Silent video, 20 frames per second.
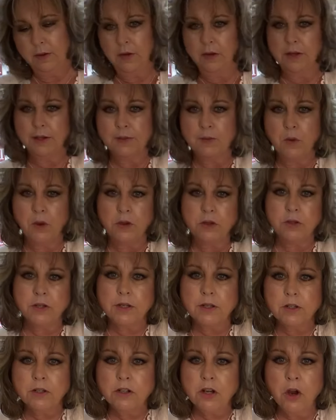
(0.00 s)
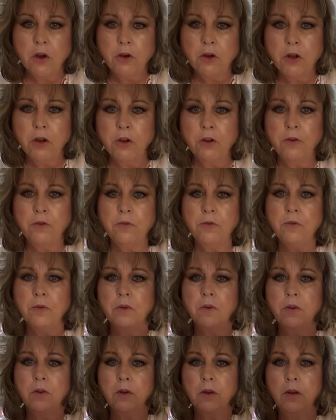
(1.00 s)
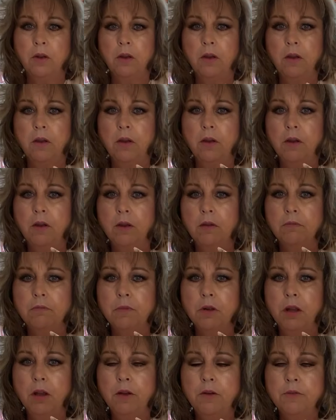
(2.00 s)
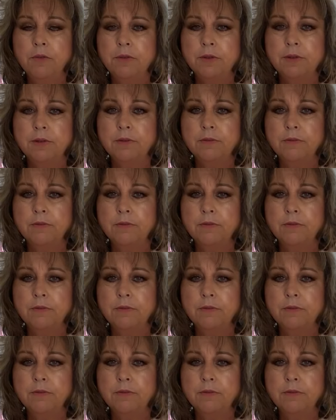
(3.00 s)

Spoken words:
just want to show you close.